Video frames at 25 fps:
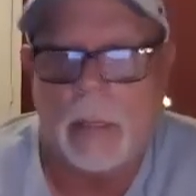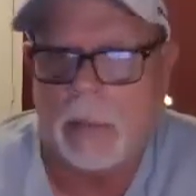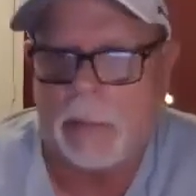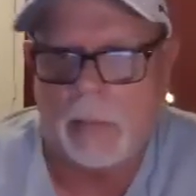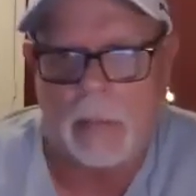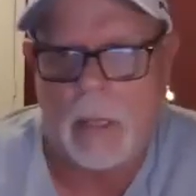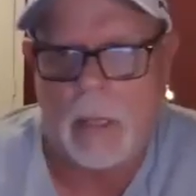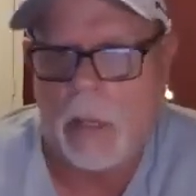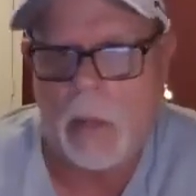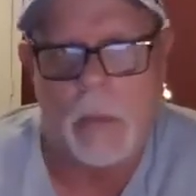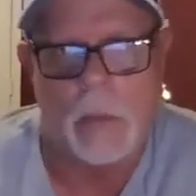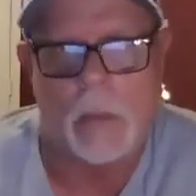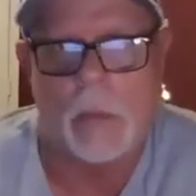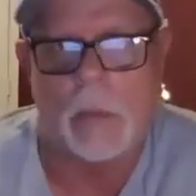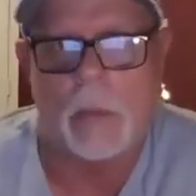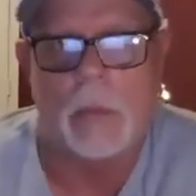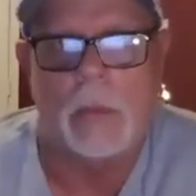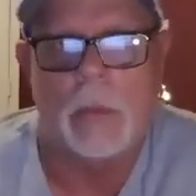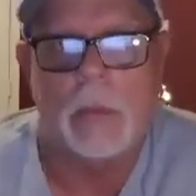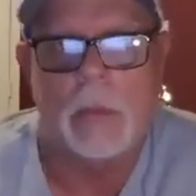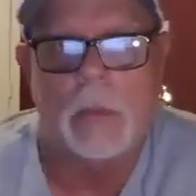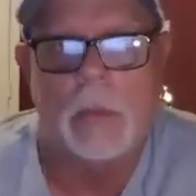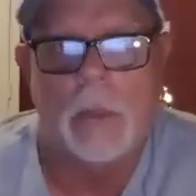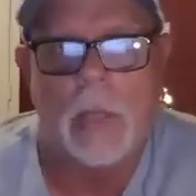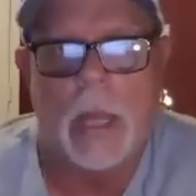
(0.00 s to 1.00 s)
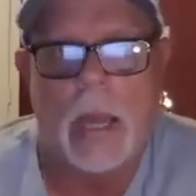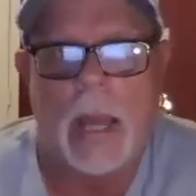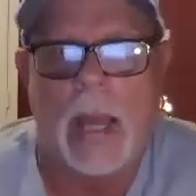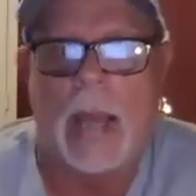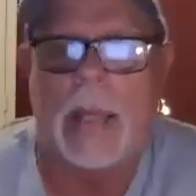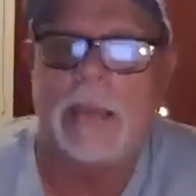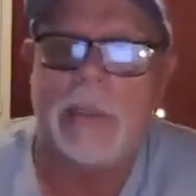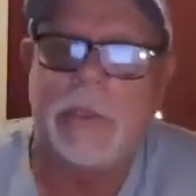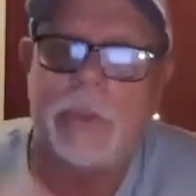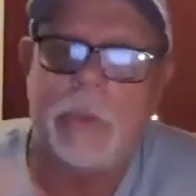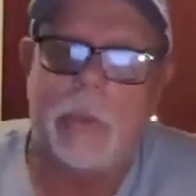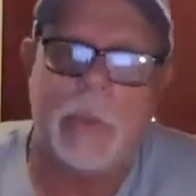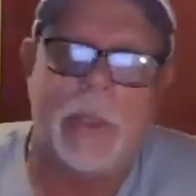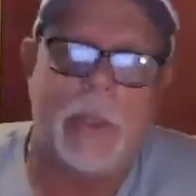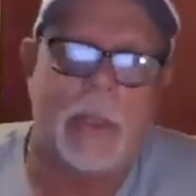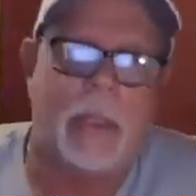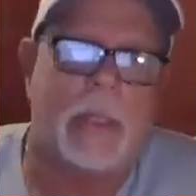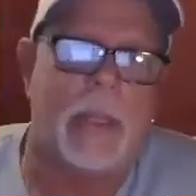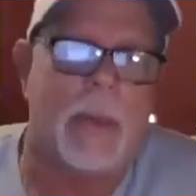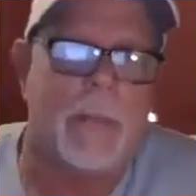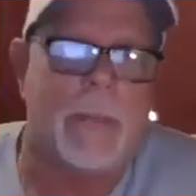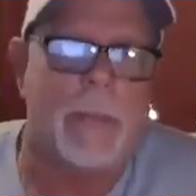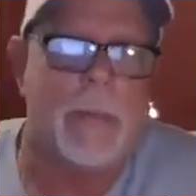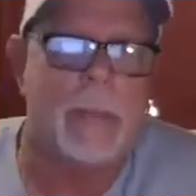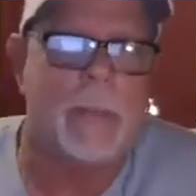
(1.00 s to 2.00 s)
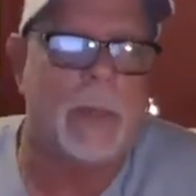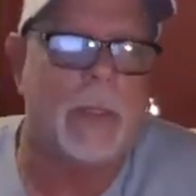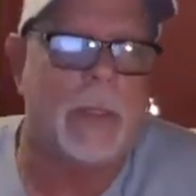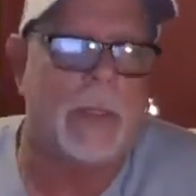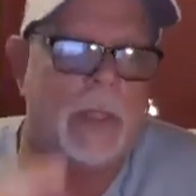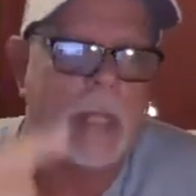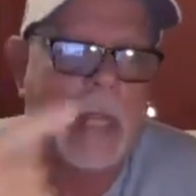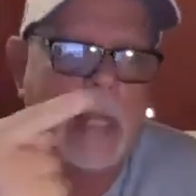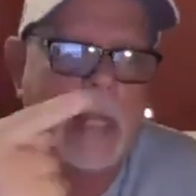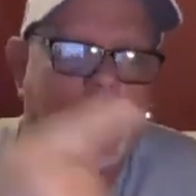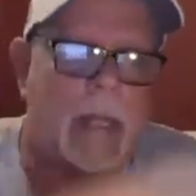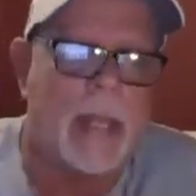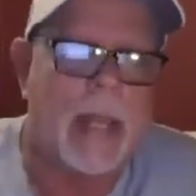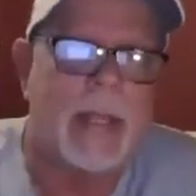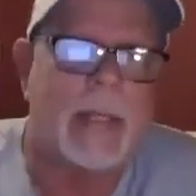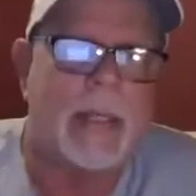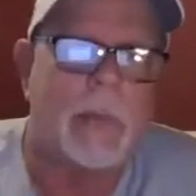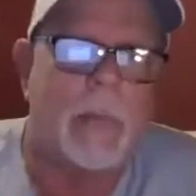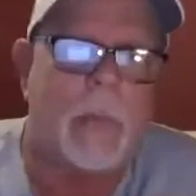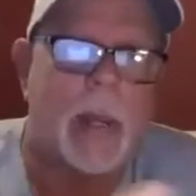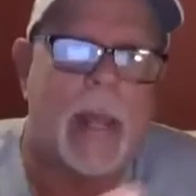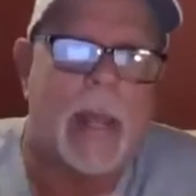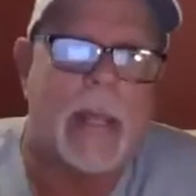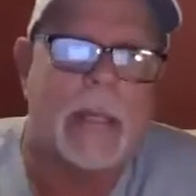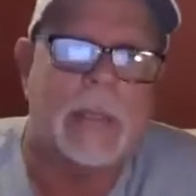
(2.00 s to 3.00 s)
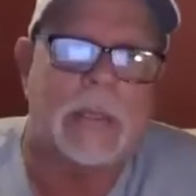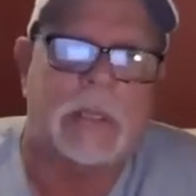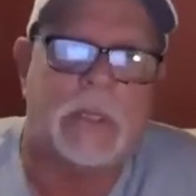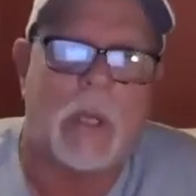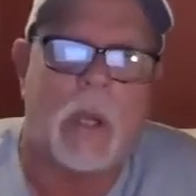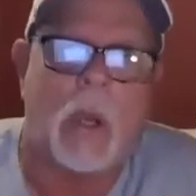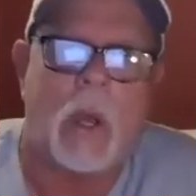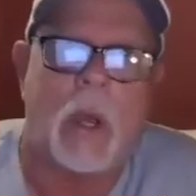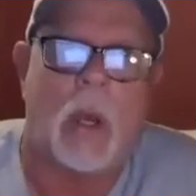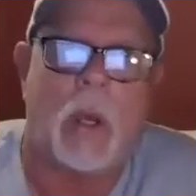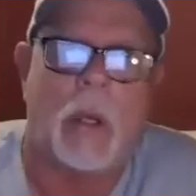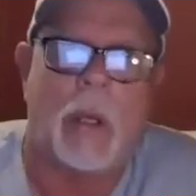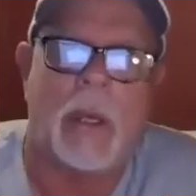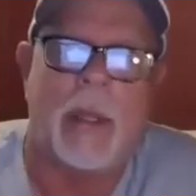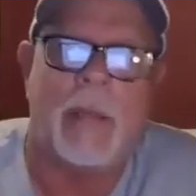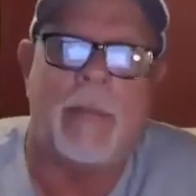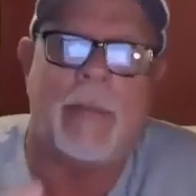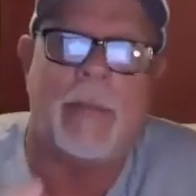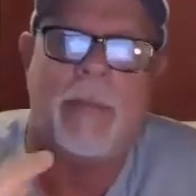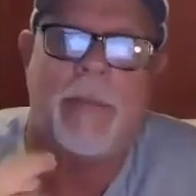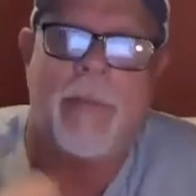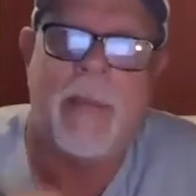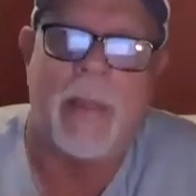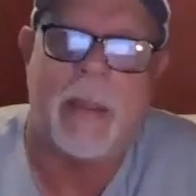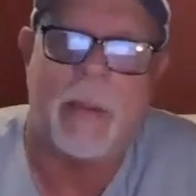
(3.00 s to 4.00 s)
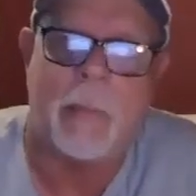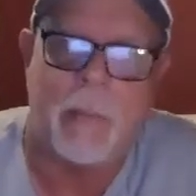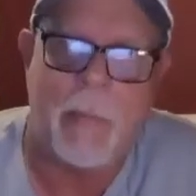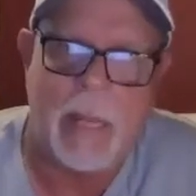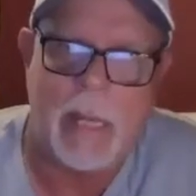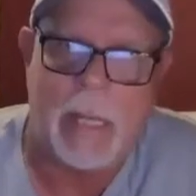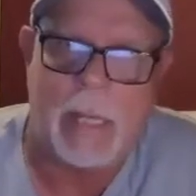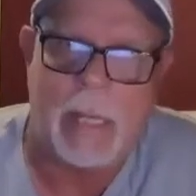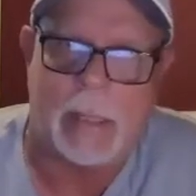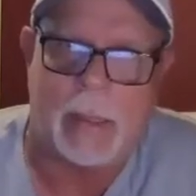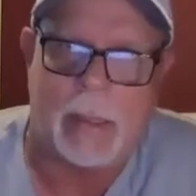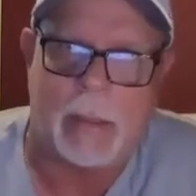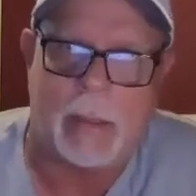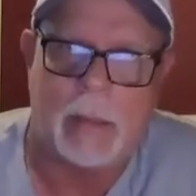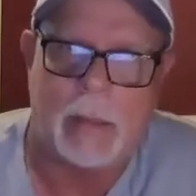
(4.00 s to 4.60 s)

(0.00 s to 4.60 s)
No, I joined the company because I liked what I saw. It fit me.